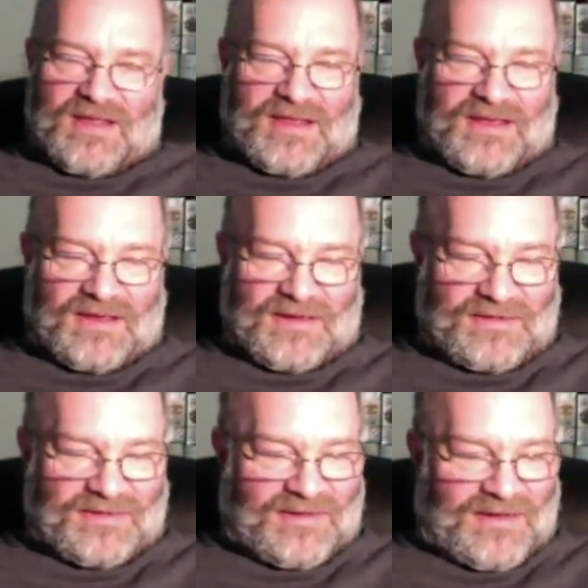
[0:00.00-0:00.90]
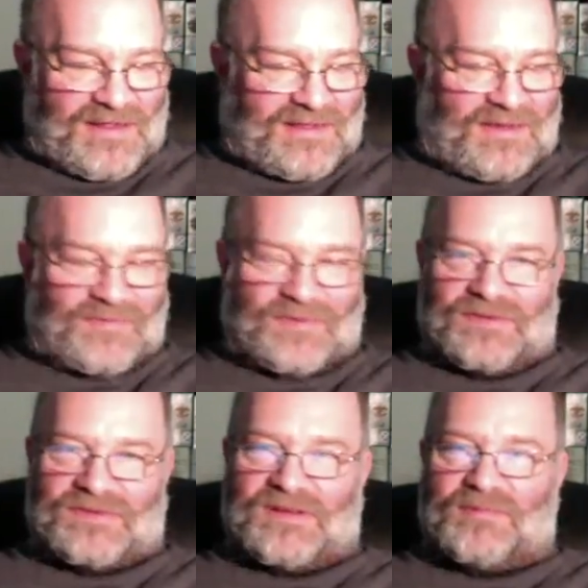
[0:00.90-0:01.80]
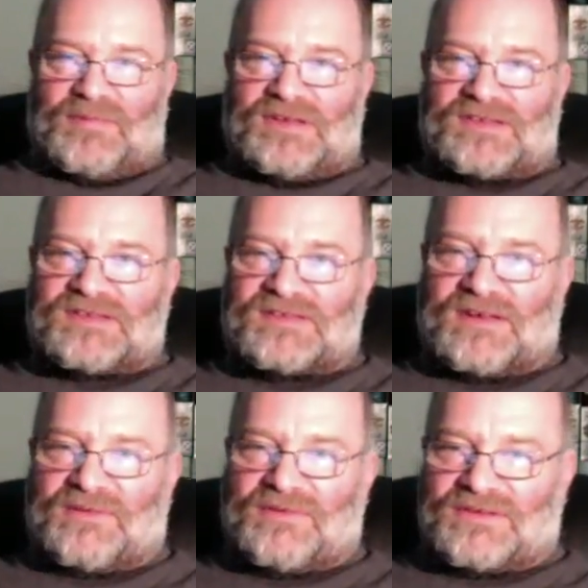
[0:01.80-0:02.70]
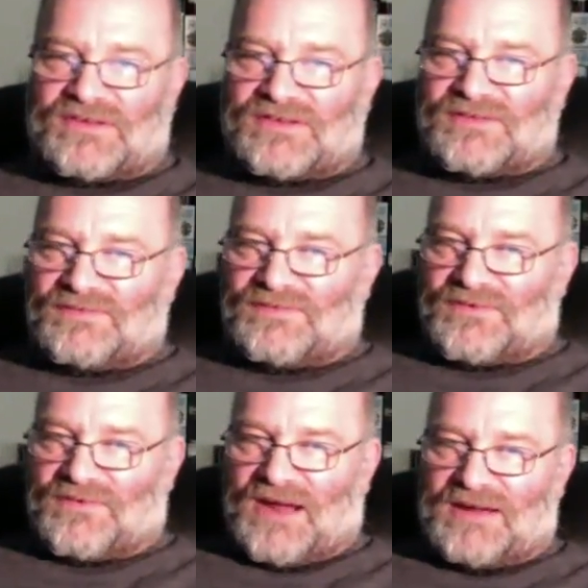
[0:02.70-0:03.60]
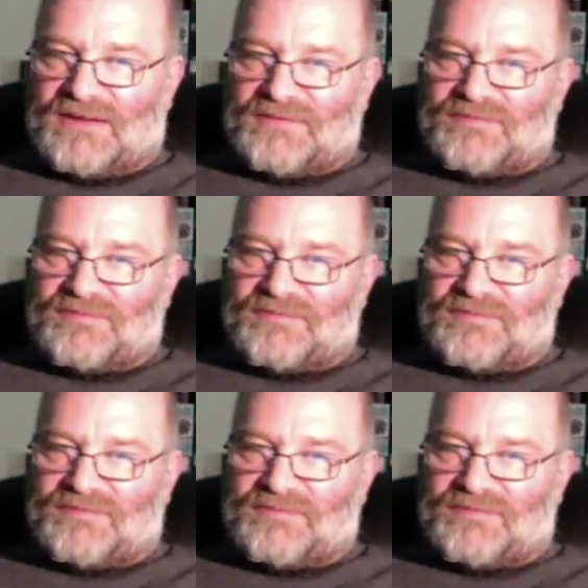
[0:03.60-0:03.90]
And I love those little beasts. They were just great.